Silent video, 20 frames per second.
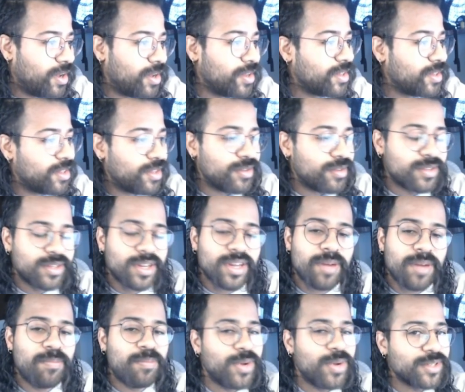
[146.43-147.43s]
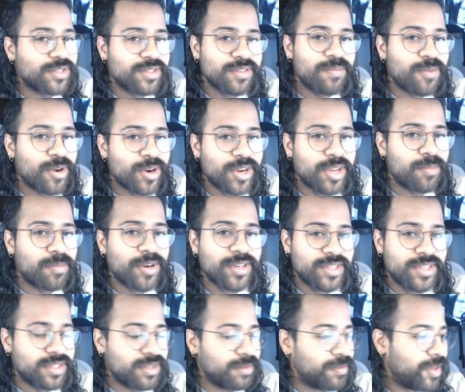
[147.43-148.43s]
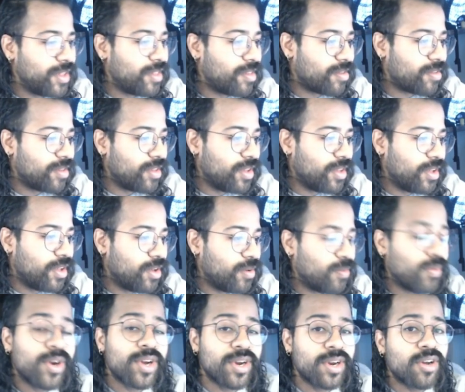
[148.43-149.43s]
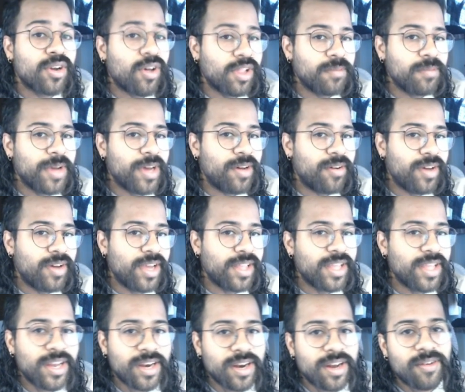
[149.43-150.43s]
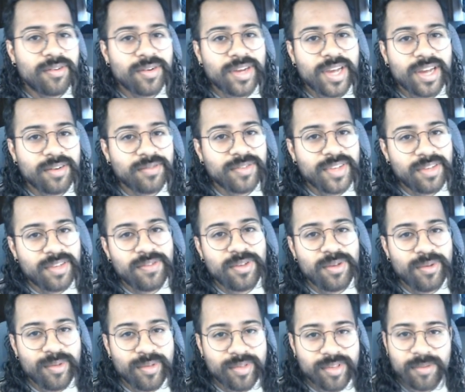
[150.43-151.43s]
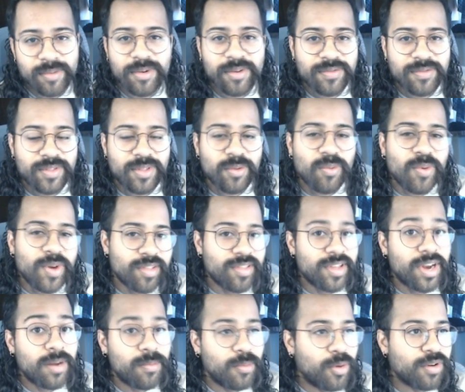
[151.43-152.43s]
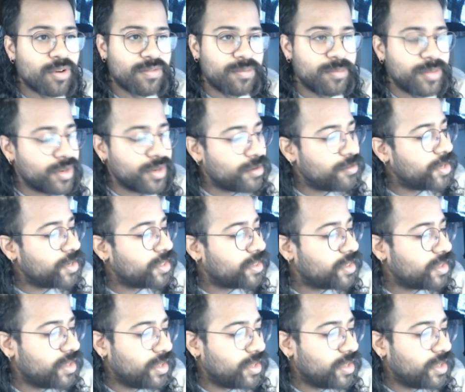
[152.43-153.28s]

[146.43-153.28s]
there's a bunch of market participants. We're going to call them out, and then I'll kind of give you some of the ones that I'm more familiar with.